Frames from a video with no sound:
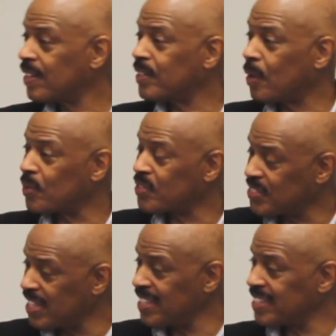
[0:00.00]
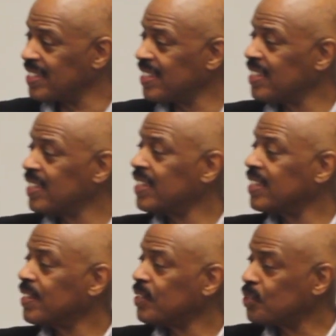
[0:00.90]
that were sent
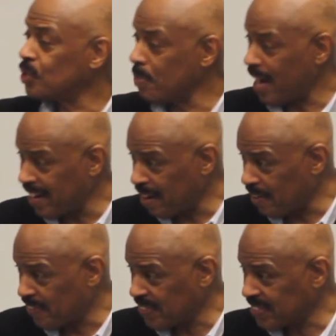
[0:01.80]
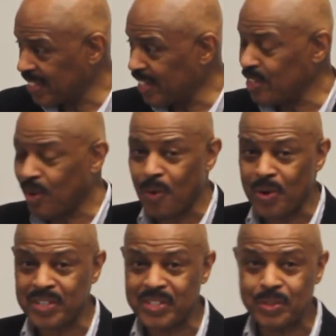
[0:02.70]
to my office in
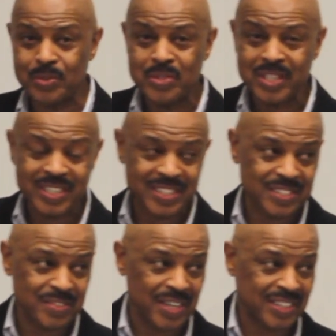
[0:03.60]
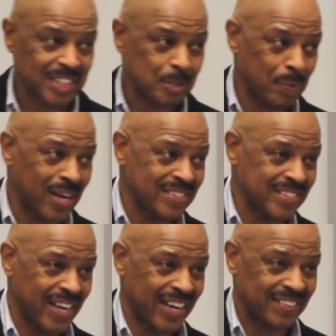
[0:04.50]
order to construct this
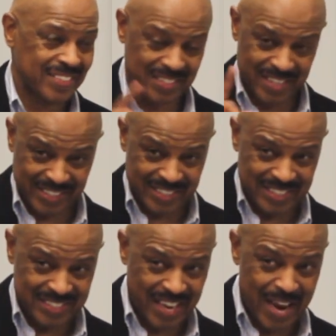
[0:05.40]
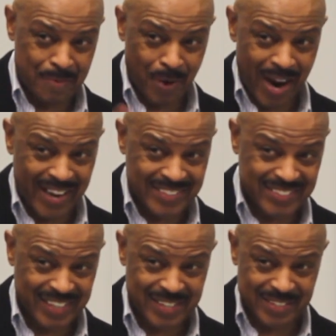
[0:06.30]
project. Just like the design
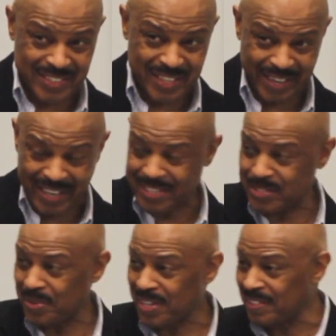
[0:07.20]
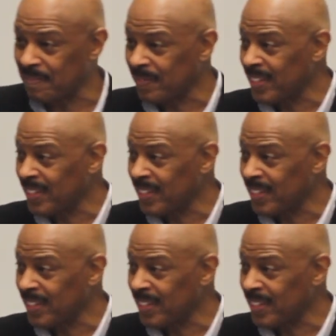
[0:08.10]
Wise Tale that I got you all,